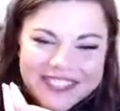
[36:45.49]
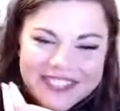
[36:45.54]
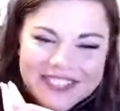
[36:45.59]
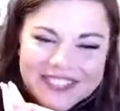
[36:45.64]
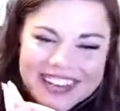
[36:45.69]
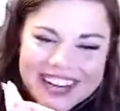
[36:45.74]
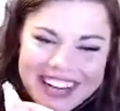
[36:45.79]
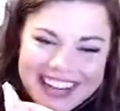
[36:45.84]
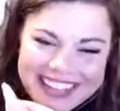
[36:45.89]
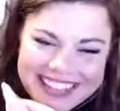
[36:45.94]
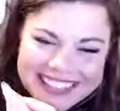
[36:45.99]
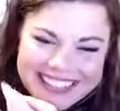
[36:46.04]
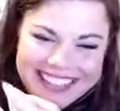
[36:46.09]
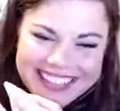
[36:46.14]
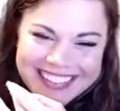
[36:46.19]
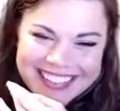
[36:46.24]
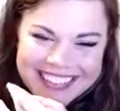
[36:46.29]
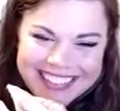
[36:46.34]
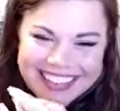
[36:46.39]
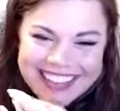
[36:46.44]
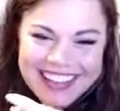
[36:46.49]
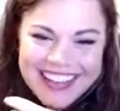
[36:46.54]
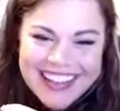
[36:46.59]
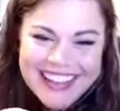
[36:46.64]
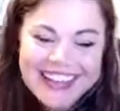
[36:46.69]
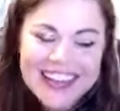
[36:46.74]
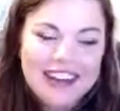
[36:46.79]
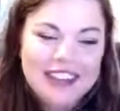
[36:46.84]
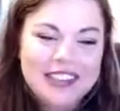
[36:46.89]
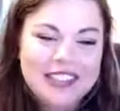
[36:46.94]
Fred.
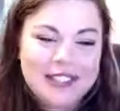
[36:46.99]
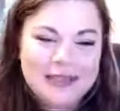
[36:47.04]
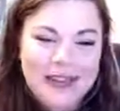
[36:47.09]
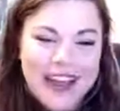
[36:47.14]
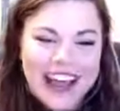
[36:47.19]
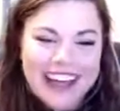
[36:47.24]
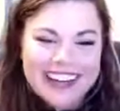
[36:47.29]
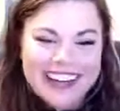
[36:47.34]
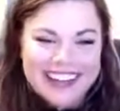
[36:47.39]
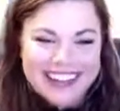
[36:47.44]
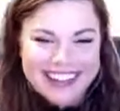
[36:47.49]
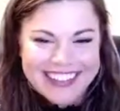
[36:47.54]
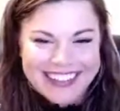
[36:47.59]
Now it's back.